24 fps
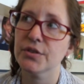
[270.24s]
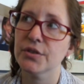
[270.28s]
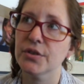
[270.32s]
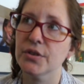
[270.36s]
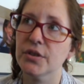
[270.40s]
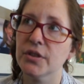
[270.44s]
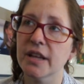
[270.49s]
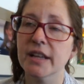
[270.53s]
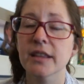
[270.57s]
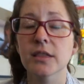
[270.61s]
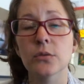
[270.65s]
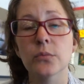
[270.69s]

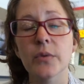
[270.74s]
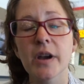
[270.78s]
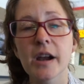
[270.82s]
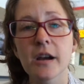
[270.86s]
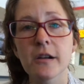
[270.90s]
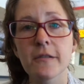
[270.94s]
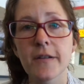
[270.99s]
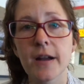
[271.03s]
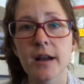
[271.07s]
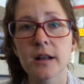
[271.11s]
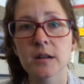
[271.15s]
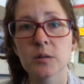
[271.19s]
like the rare
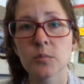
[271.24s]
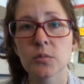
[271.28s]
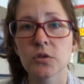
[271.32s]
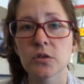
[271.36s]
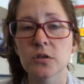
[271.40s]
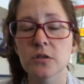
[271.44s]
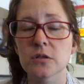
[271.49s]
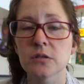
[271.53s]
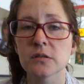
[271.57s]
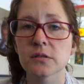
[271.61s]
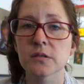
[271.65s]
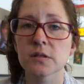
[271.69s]

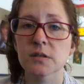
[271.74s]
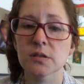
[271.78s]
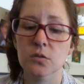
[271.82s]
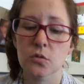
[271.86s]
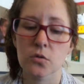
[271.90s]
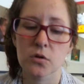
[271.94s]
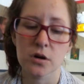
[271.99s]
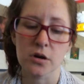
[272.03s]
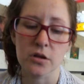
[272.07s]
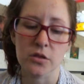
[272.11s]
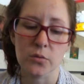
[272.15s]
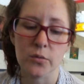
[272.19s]
foundables
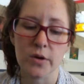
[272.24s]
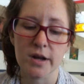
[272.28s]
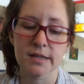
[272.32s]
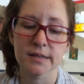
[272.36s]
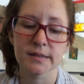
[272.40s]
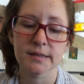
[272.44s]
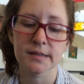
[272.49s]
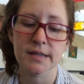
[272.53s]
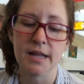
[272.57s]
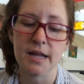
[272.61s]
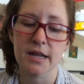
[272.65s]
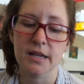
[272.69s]
or the
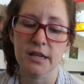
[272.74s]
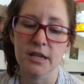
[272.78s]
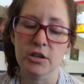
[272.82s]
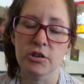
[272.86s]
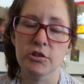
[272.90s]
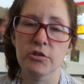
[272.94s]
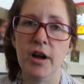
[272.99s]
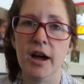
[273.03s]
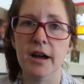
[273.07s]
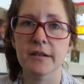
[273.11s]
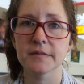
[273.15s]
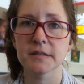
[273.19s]
ones that
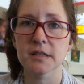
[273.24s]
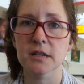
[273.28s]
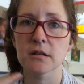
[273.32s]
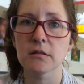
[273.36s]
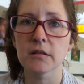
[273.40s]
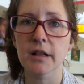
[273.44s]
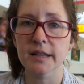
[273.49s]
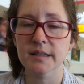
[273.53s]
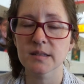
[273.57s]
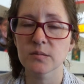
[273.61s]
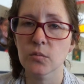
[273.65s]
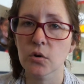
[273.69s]
you have to
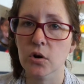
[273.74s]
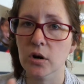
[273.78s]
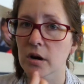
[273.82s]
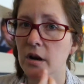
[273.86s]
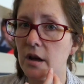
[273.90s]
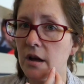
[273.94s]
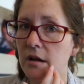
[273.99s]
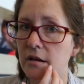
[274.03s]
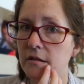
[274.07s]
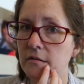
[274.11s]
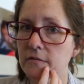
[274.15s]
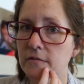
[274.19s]
collect
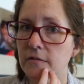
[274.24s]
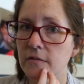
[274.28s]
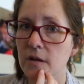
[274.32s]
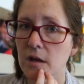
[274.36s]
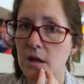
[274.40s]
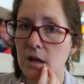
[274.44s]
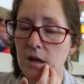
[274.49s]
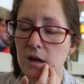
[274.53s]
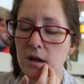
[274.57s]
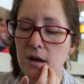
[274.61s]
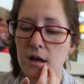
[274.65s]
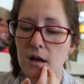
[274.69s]

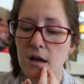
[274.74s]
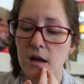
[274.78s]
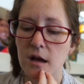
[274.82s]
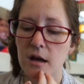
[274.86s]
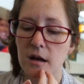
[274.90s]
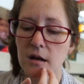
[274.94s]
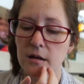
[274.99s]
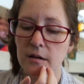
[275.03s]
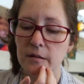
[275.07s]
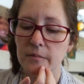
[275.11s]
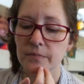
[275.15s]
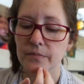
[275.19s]
more
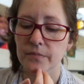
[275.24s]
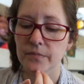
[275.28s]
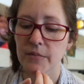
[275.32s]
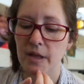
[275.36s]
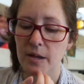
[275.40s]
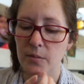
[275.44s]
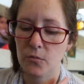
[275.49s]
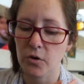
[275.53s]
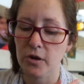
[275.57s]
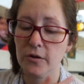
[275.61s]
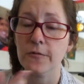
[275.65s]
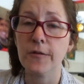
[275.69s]
of,
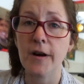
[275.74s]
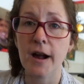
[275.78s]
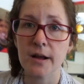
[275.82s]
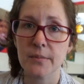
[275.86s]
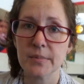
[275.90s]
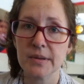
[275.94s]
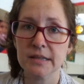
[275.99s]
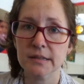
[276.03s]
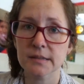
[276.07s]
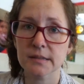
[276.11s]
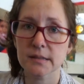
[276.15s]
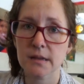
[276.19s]
like more
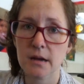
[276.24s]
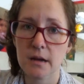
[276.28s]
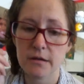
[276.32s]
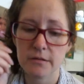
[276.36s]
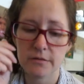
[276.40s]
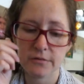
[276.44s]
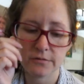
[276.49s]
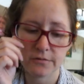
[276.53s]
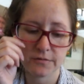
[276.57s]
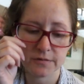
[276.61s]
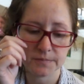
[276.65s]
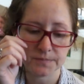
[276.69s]
fragments
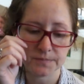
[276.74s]
of,